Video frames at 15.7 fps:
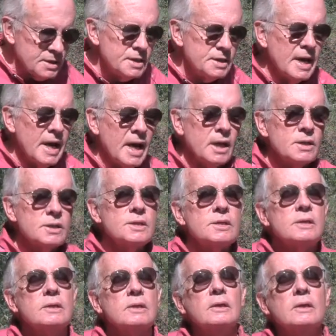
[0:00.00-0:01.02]
to
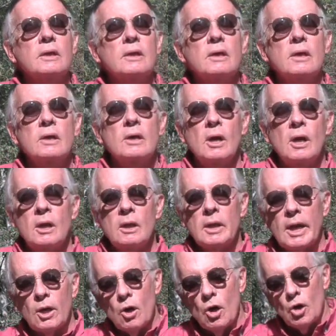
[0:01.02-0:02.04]
dance
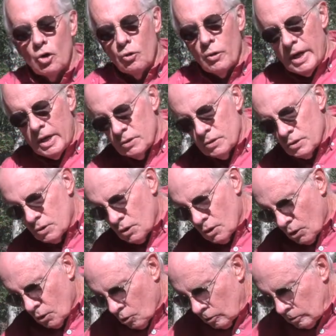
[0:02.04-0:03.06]
like all cranes
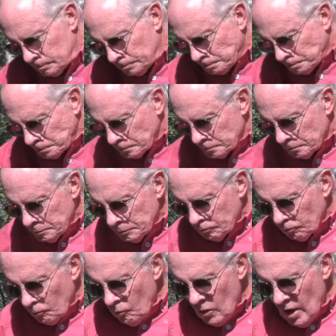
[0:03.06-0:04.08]
do.
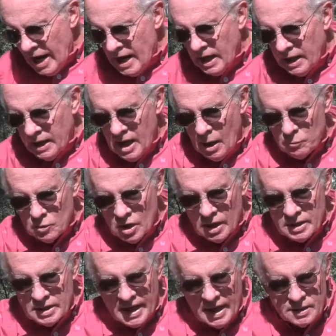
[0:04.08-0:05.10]
And it kept
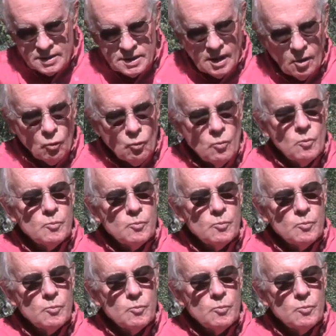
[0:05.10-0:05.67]
on dancing.